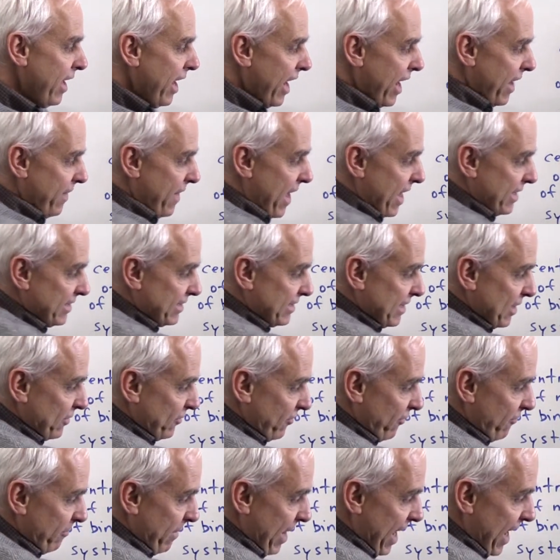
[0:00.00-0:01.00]
And that
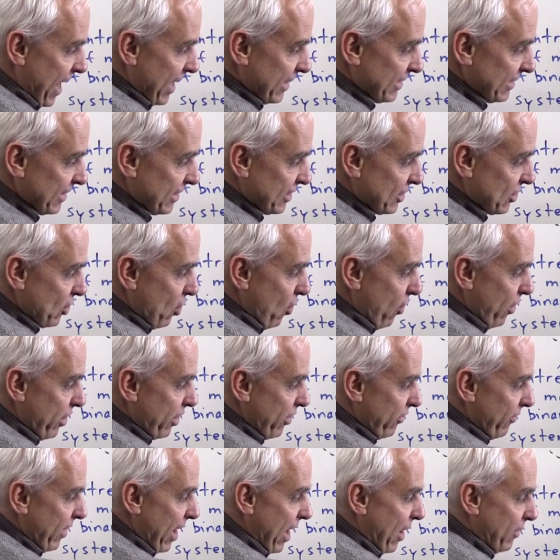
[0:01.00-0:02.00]
center of mass is going
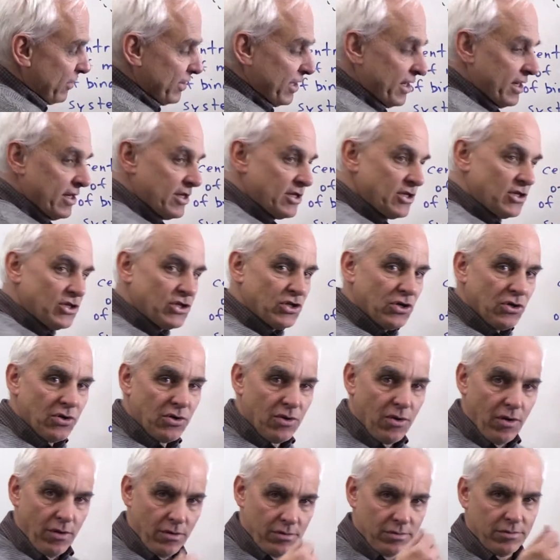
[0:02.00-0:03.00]
around in a
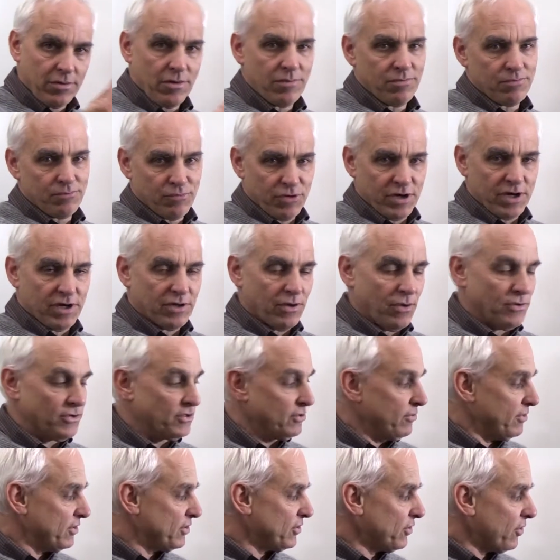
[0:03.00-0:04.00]
circle, or pretty close
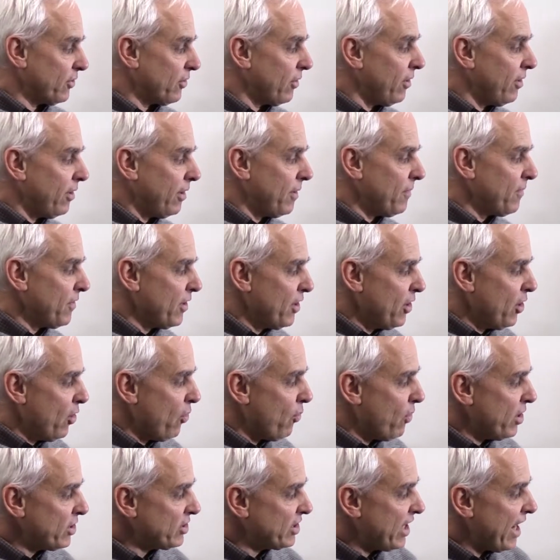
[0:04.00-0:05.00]
to a circle,
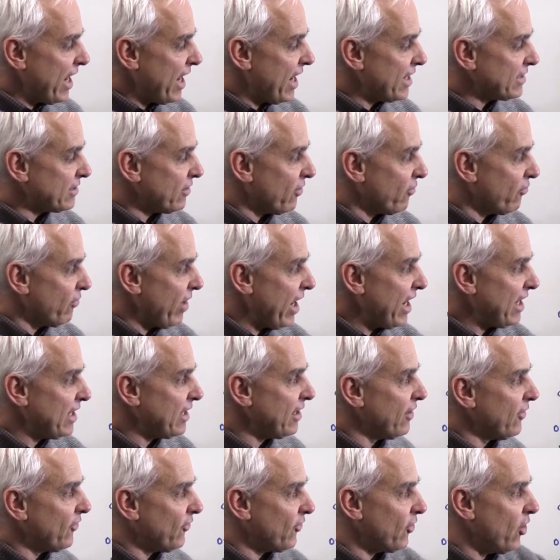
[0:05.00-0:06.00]
which has a
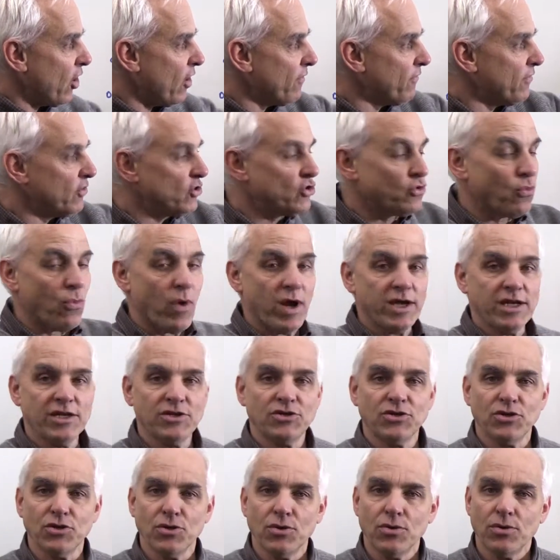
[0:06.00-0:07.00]
radius of
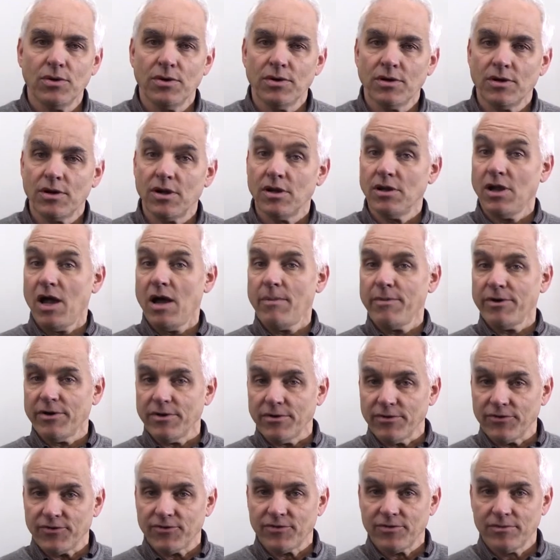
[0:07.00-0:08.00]
22
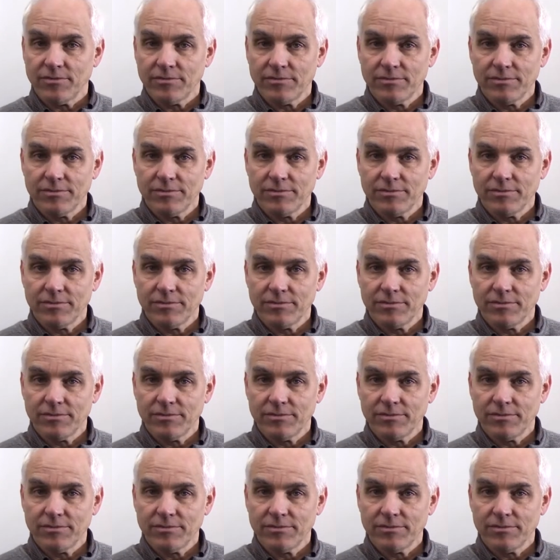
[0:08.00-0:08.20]
kilometers,